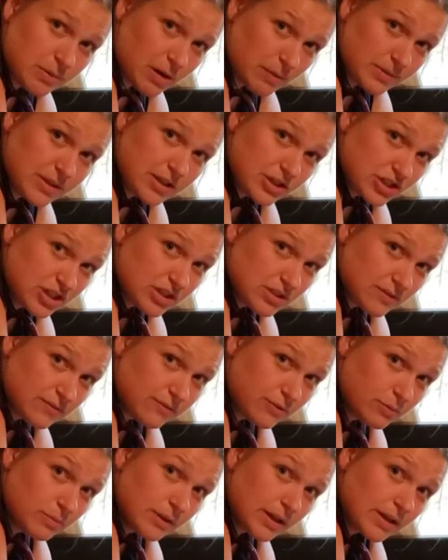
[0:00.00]
probably because she has a
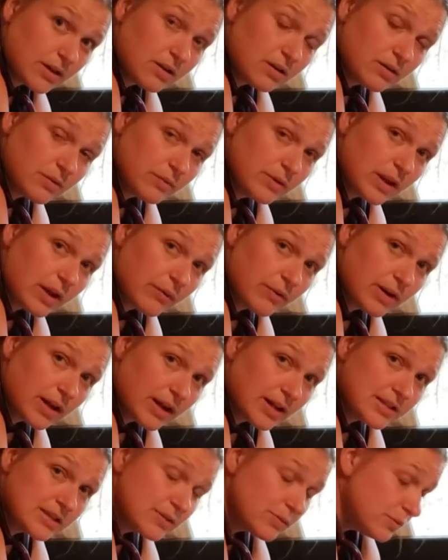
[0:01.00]
full bladder. And when I would
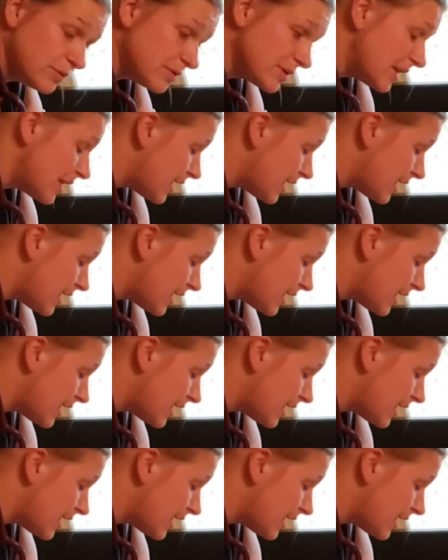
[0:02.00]
ask, when was the